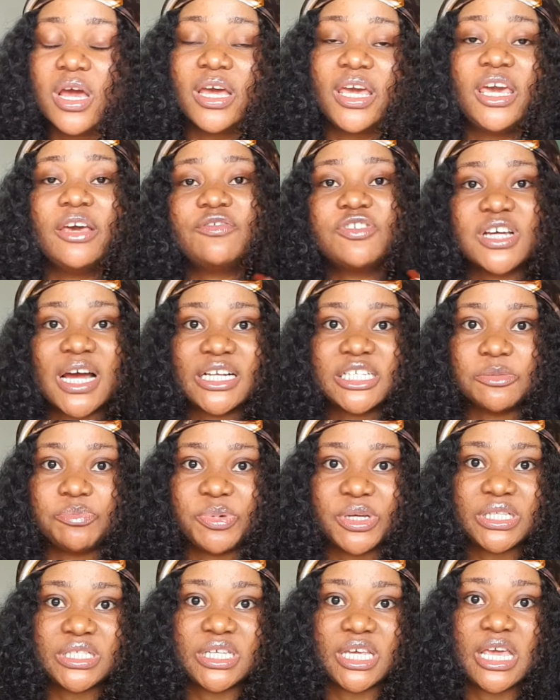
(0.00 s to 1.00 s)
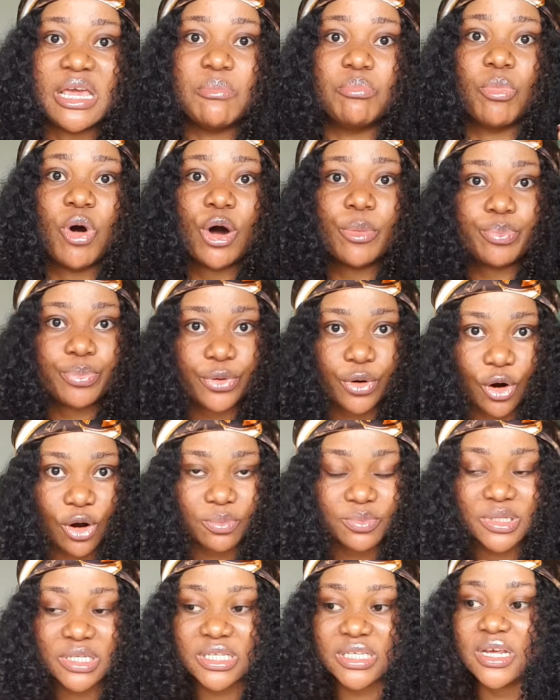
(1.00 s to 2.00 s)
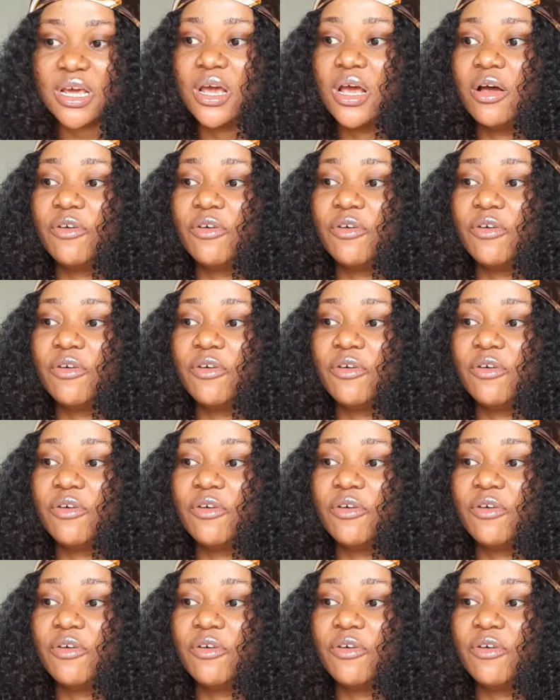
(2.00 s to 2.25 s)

give ChatGPT more prompts,